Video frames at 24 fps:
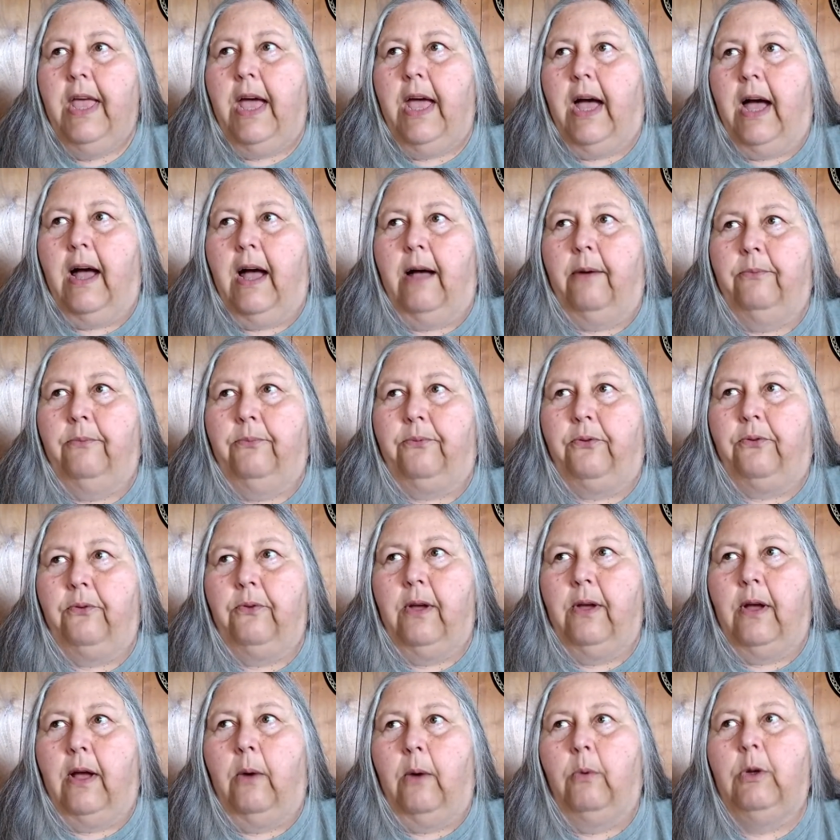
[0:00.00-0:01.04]
um, f-
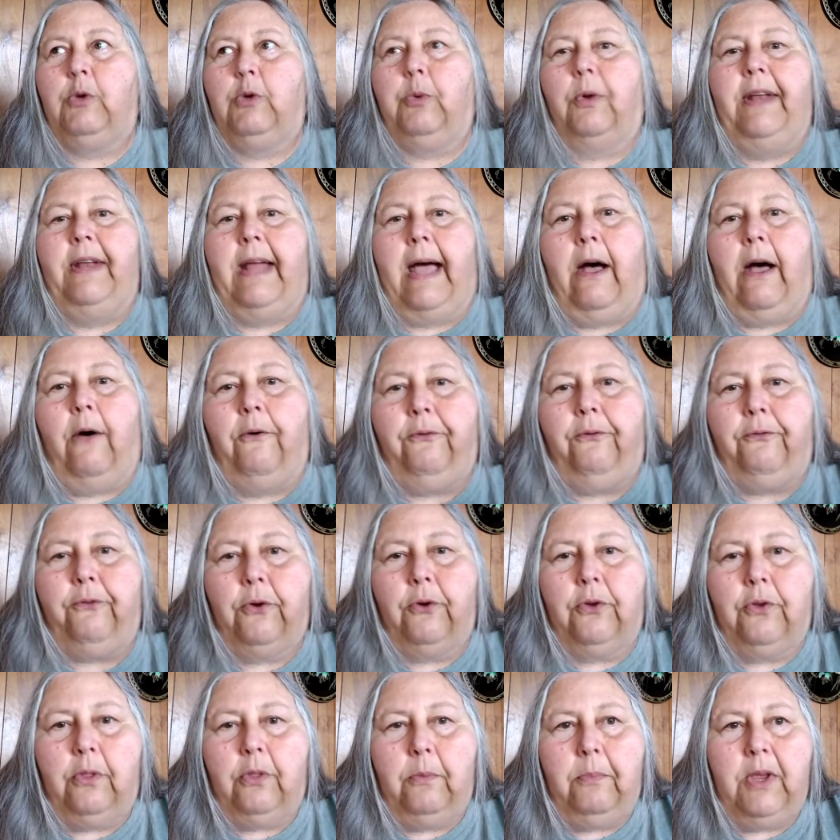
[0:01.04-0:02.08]
uh, which will now
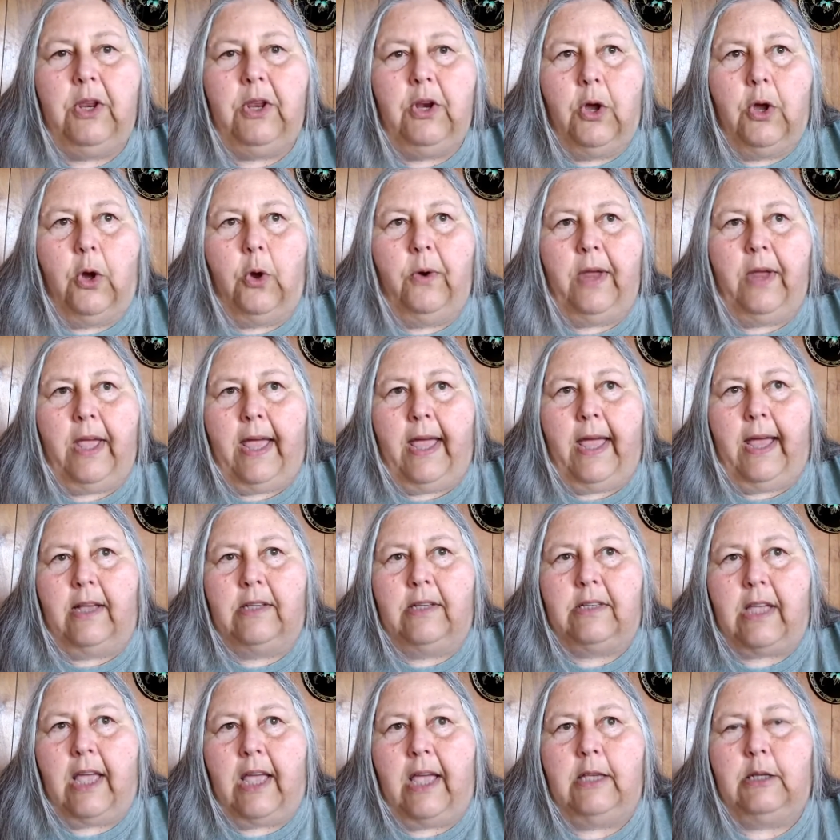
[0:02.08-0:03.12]
further be known
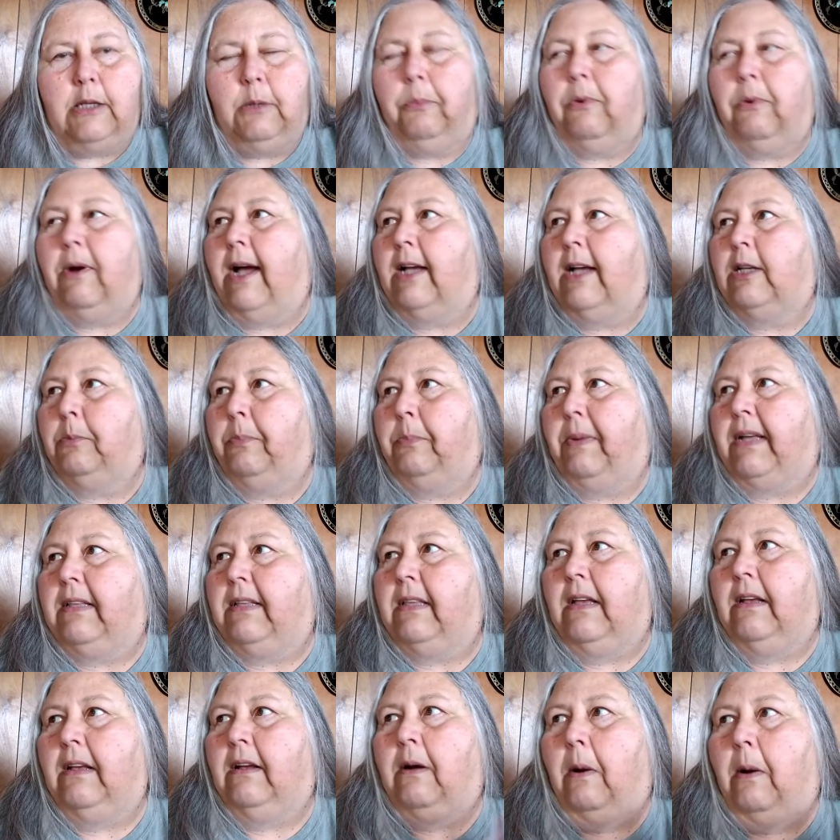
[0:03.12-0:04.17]
as Ace
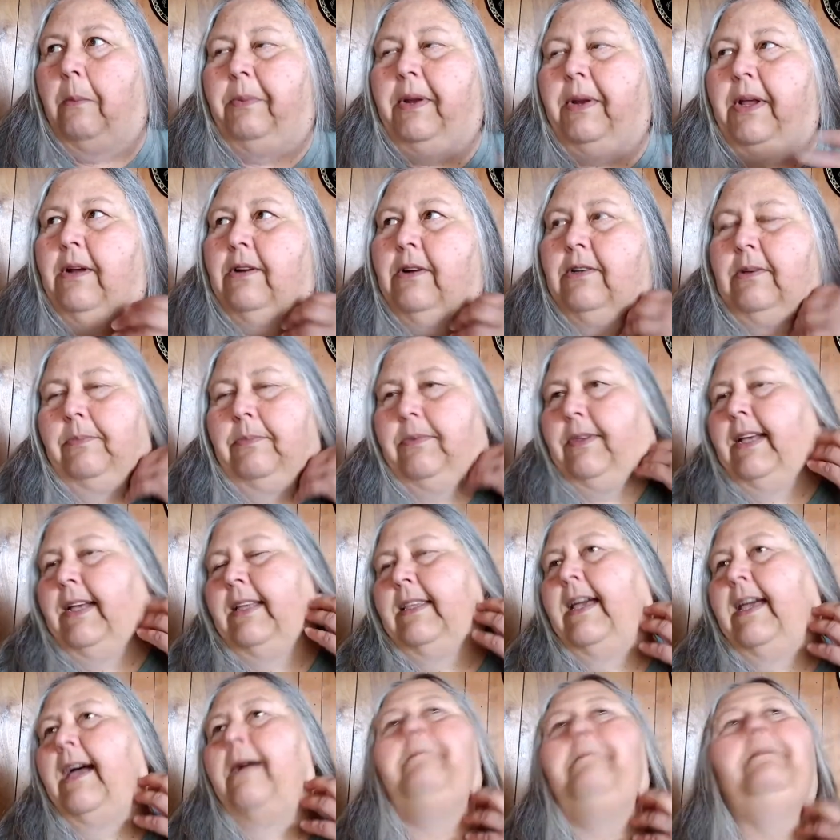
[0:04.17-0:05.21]
Prospecting Company or something like
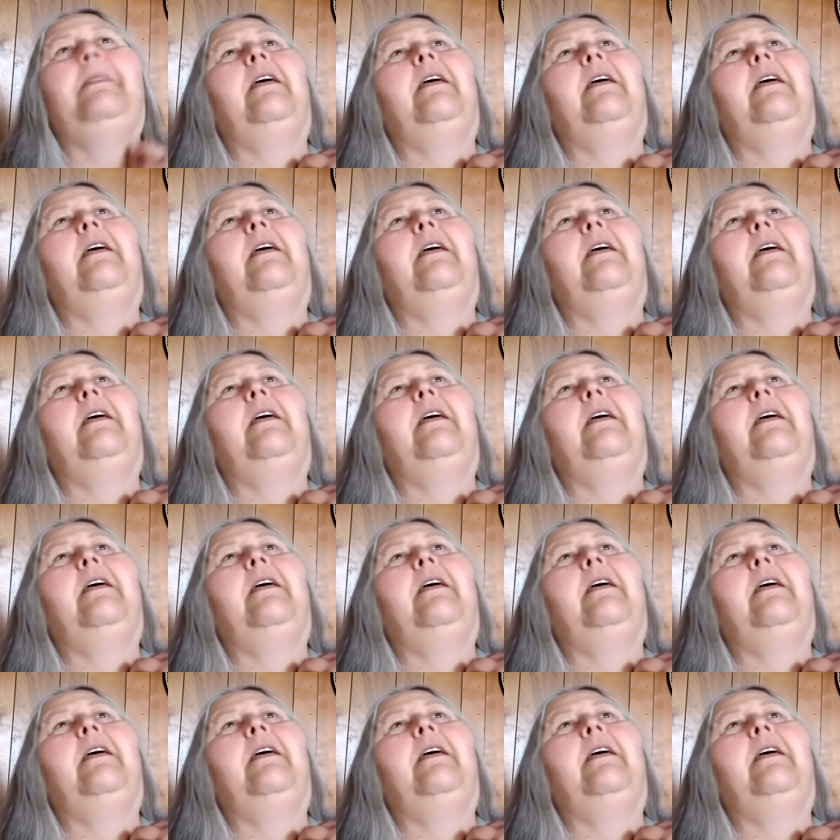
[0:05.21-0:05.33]
that.